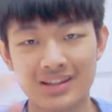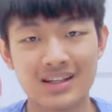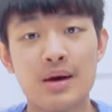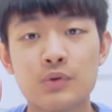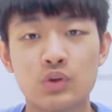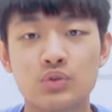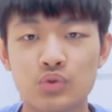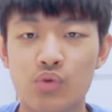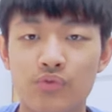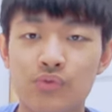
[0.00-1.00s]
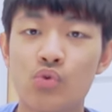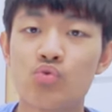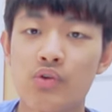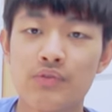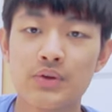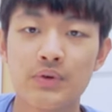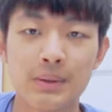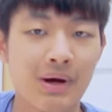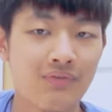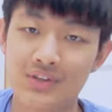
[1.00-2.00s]
Today I'm going to do a full review
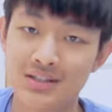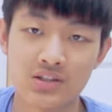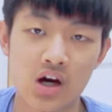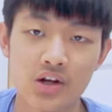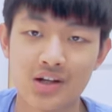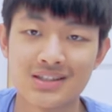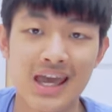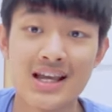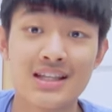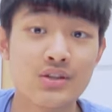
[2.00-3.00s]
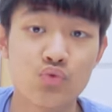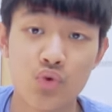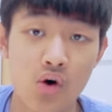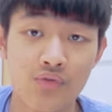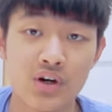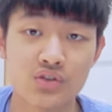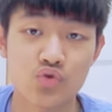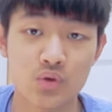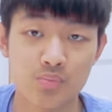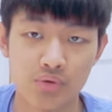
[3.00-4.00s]
about this Godox
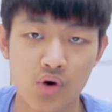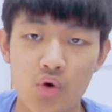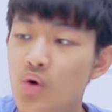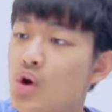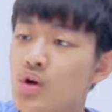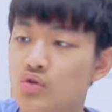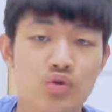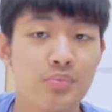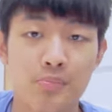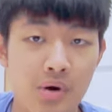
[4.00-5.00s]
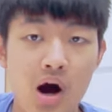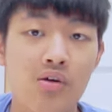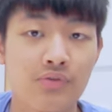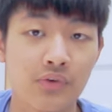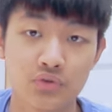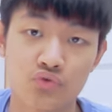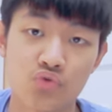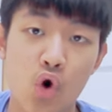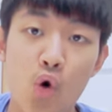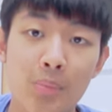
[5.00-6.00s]
AD1200Pro super powerful
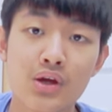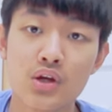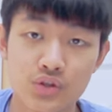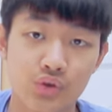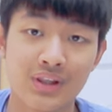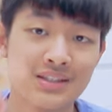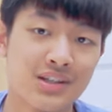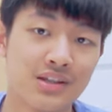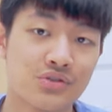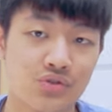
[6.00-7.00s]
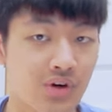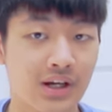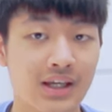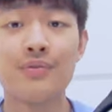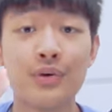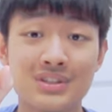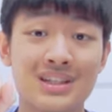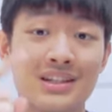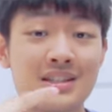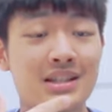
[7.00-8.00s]
strobe. So let's get started.
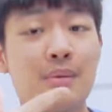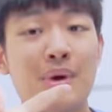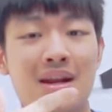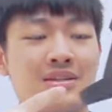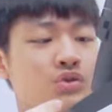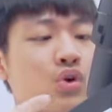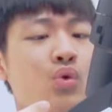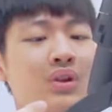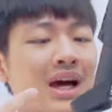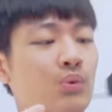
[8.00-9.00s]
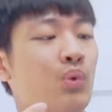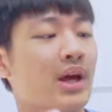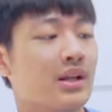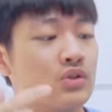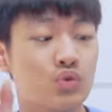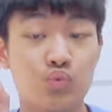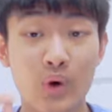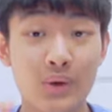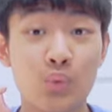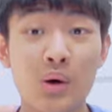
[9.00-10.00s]
First, this lamp pad is so lightweight, it just
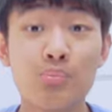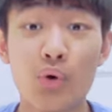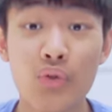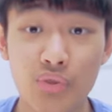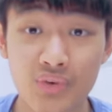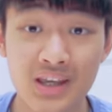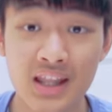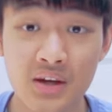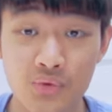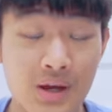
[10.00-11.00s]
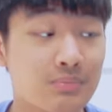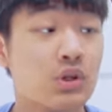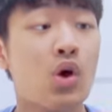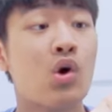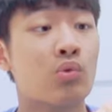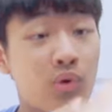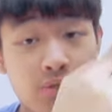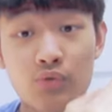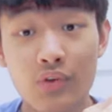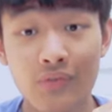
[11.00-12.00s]
weighed 1.3 kilograms
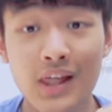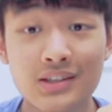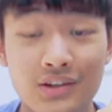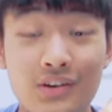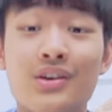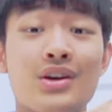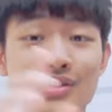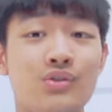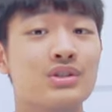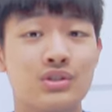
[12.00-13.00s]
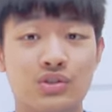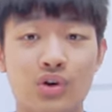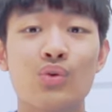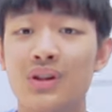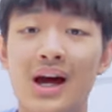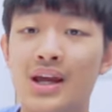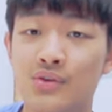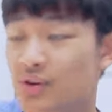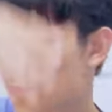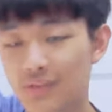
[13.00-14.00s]
with reflector. So it's so light,
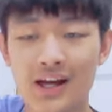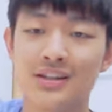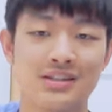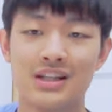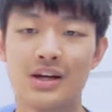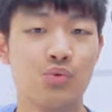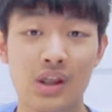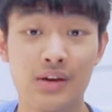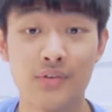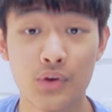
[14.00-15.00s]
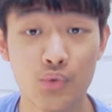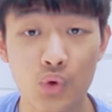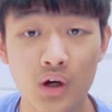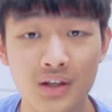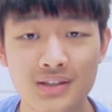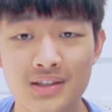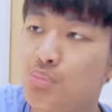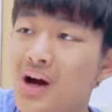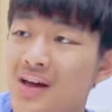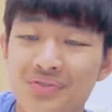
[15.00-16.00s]
you can fly this light wherever you want.
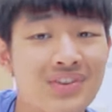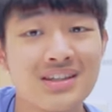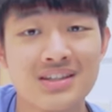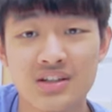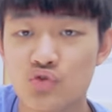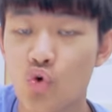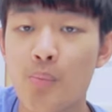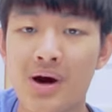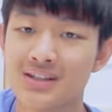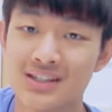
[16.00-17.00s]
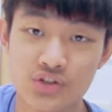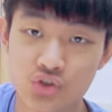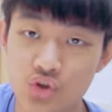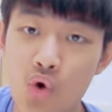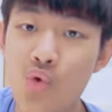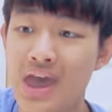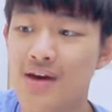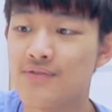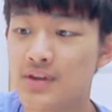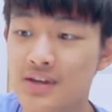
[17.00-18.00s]
But this control box is so
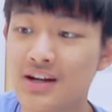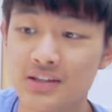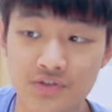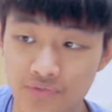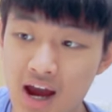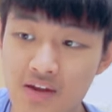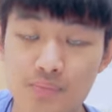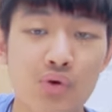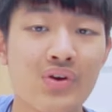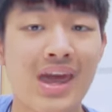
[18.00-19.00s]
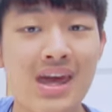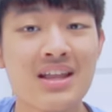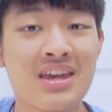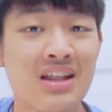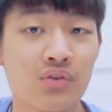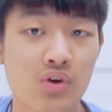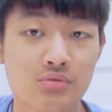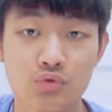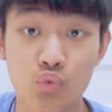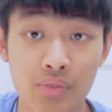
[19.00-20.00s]
heavy, it is 5.8
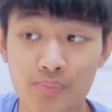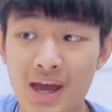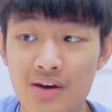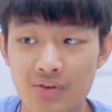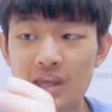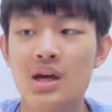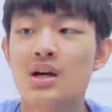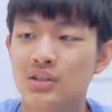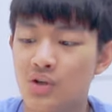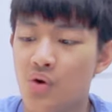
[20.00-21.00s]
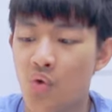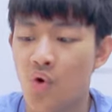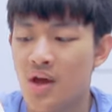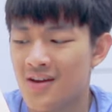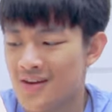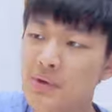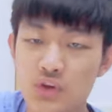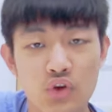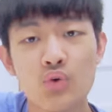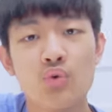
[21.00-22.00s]
kilograms with battery. So maybe
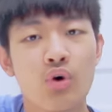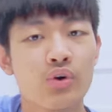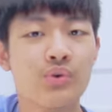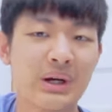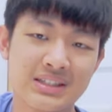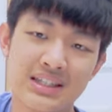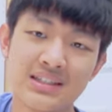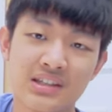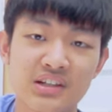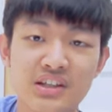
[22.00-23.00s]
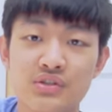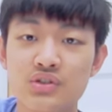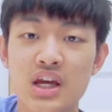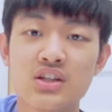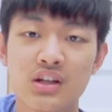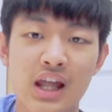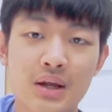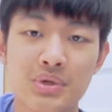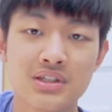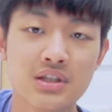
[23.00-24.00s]
you or your assistant need to change the
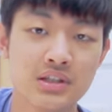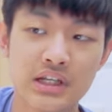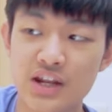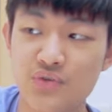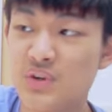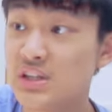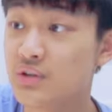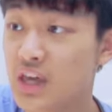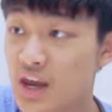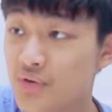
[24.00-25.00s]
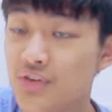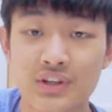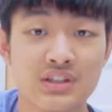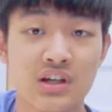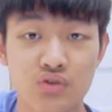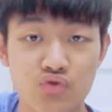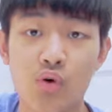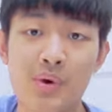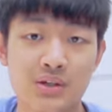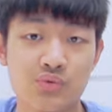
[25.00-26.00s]
light position and you need to carry this
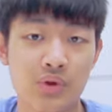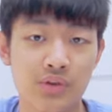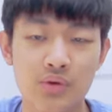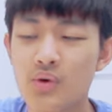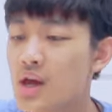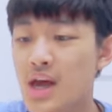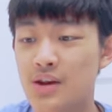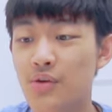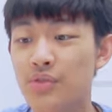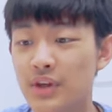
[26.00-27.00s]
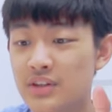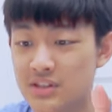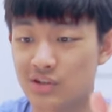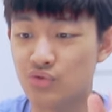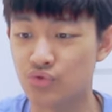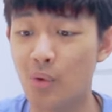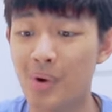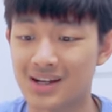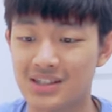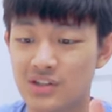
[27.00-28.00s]
control box with you. And you think this control
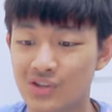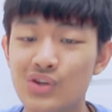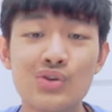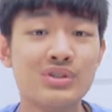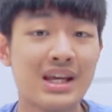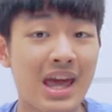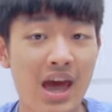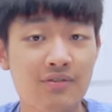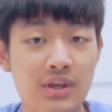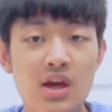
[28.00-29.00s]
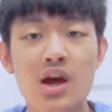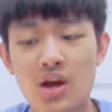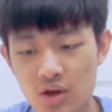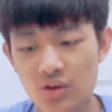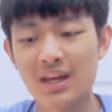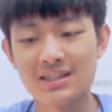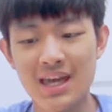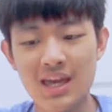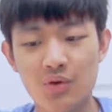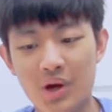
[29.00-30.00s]
box is huge and heavy, you can
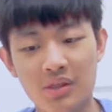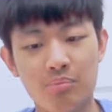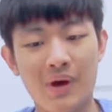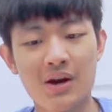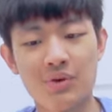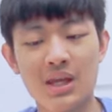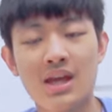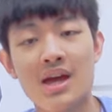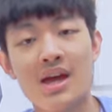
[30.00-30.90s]
take away the battery.